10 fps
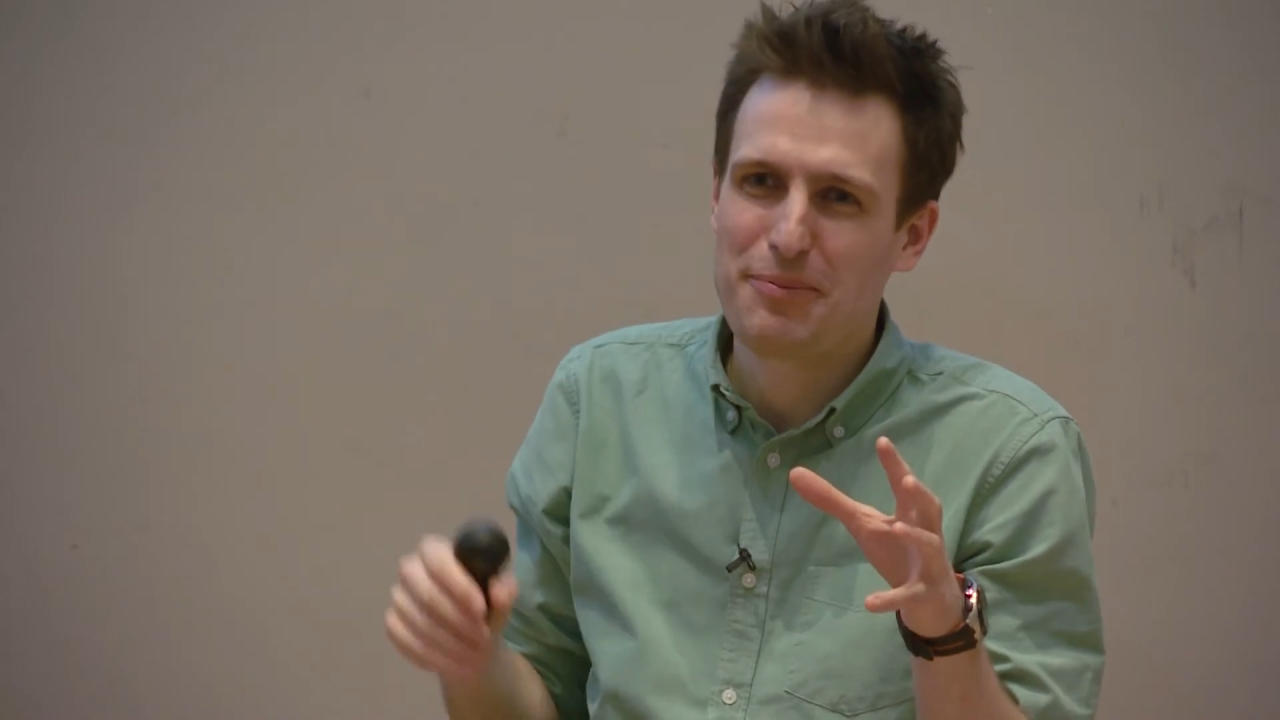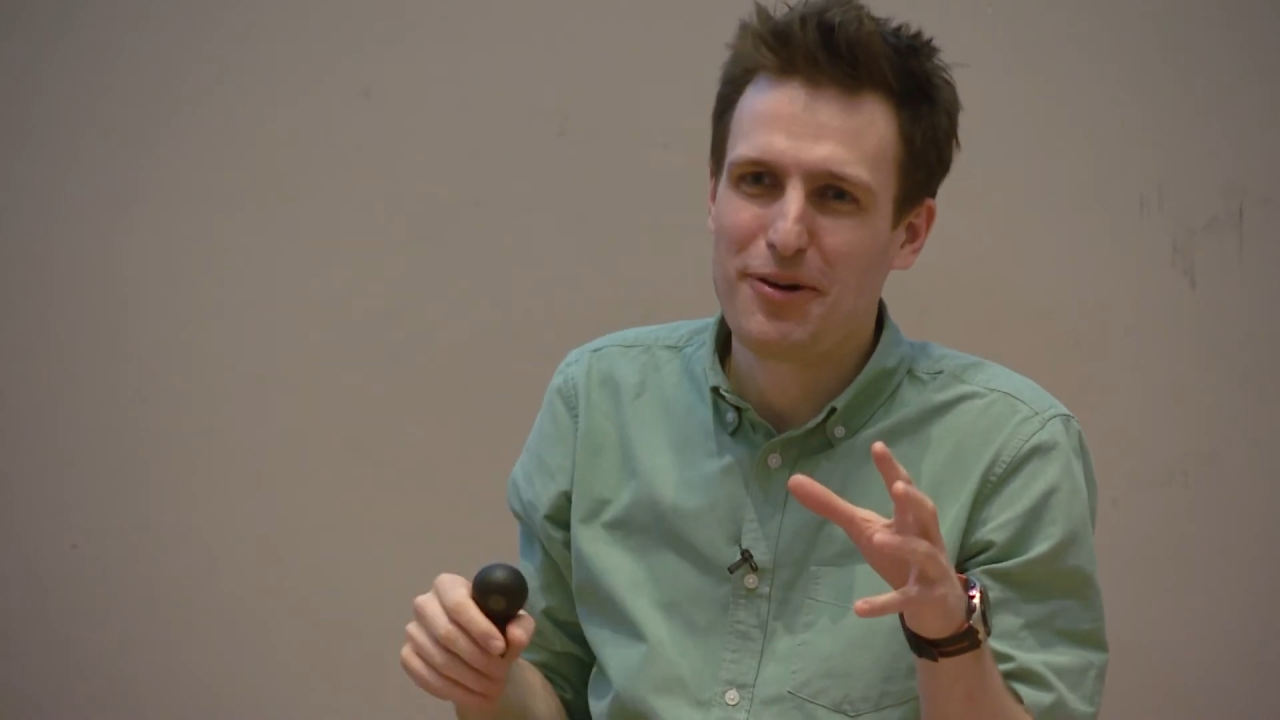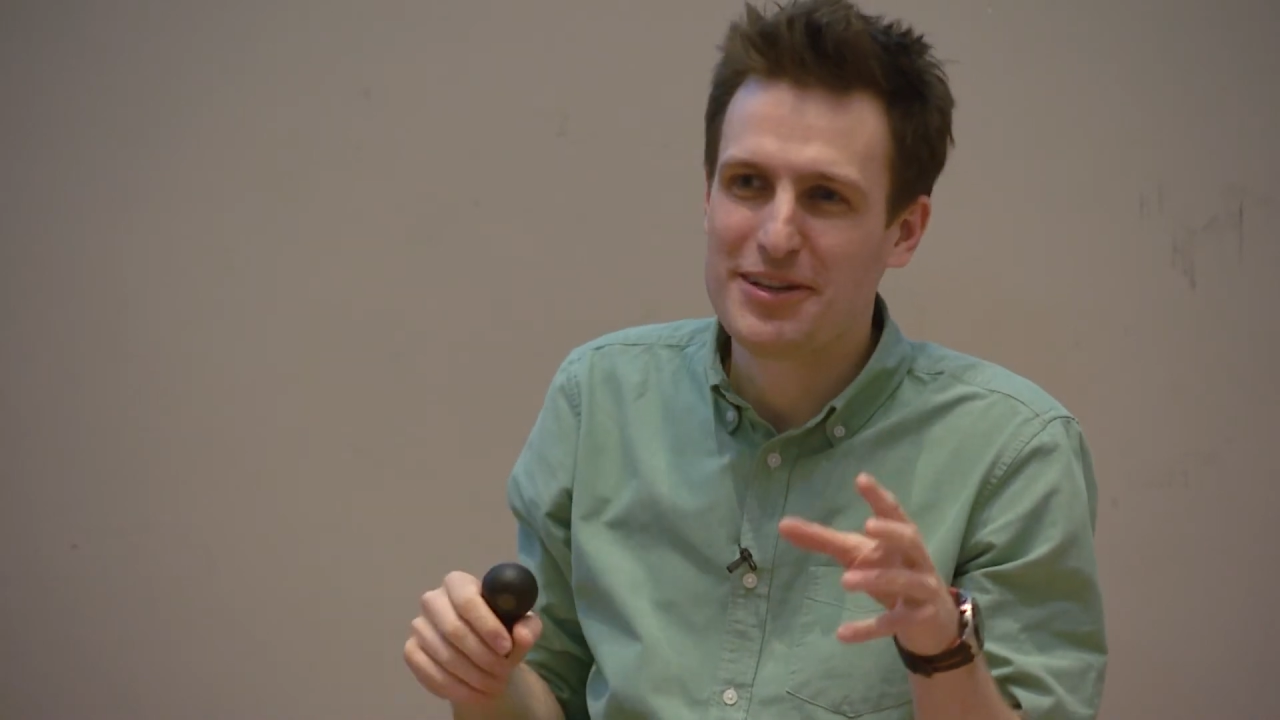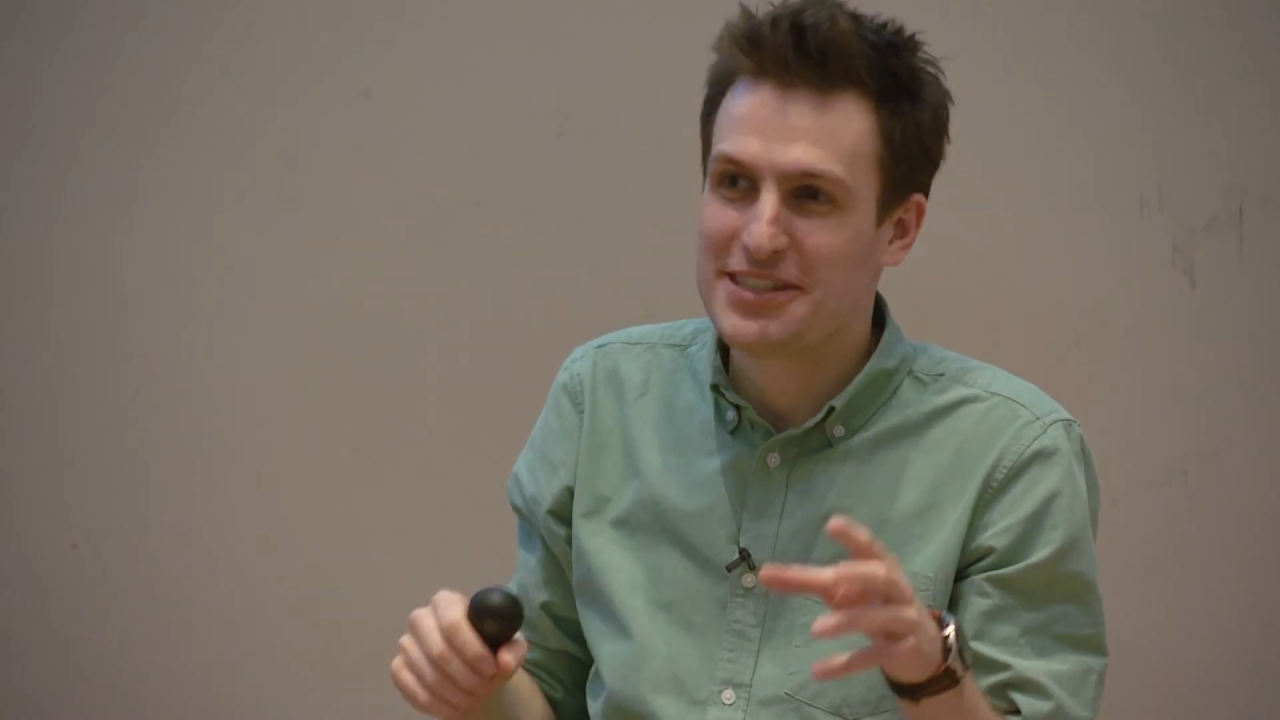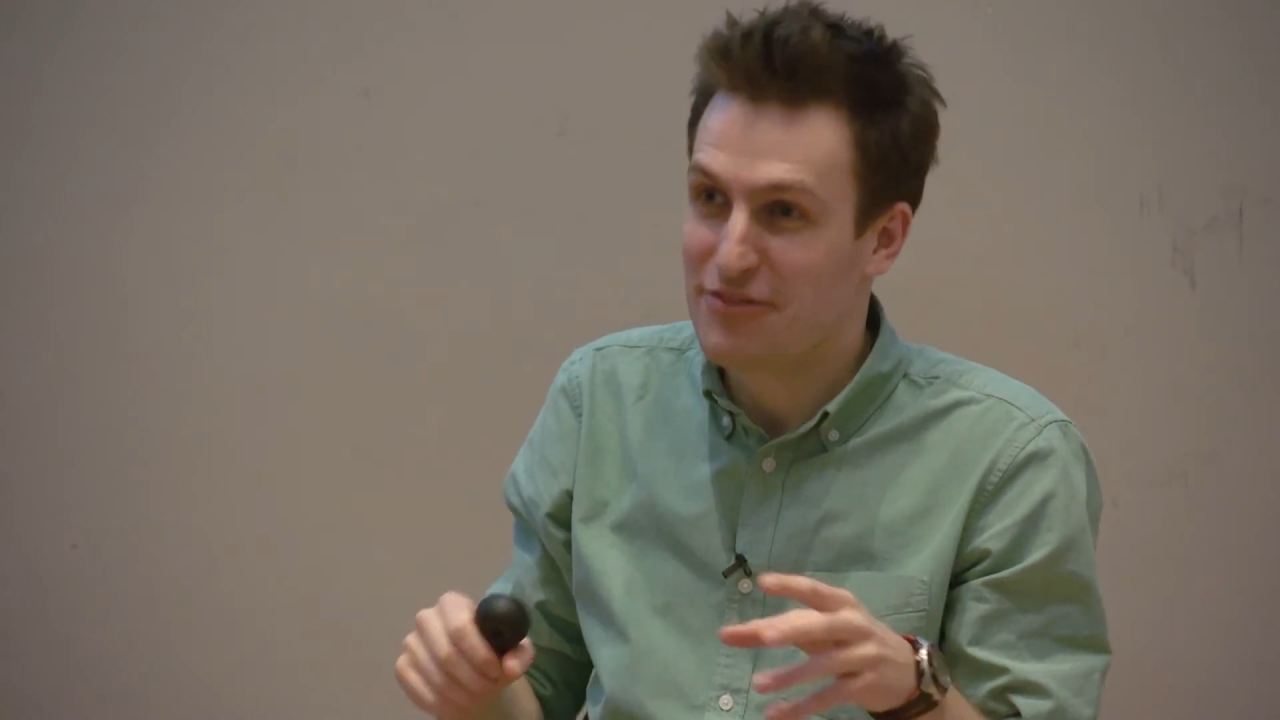
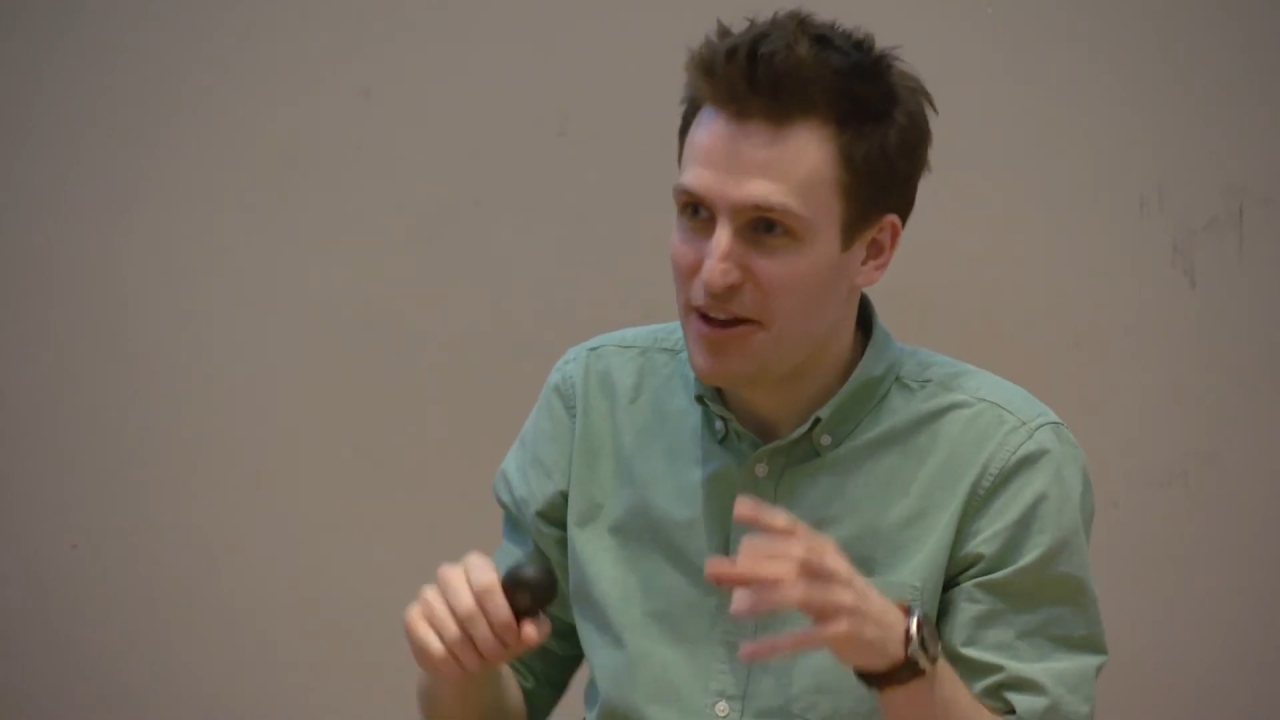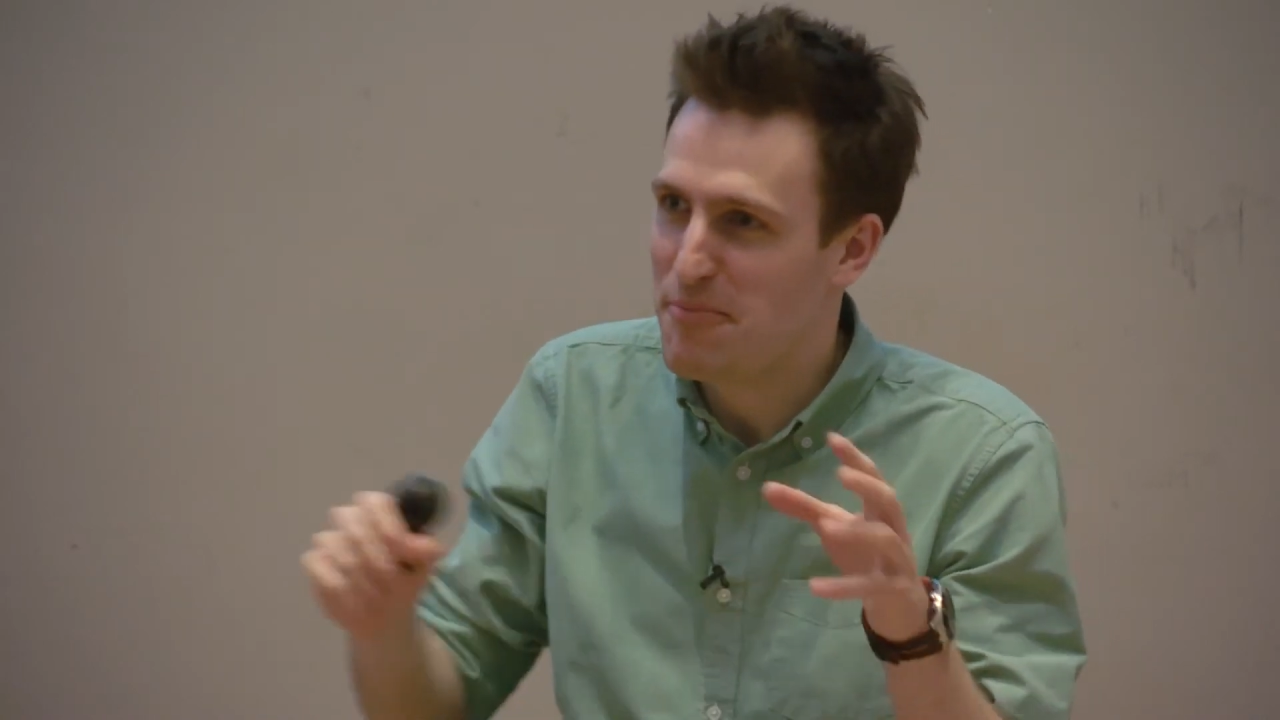policy and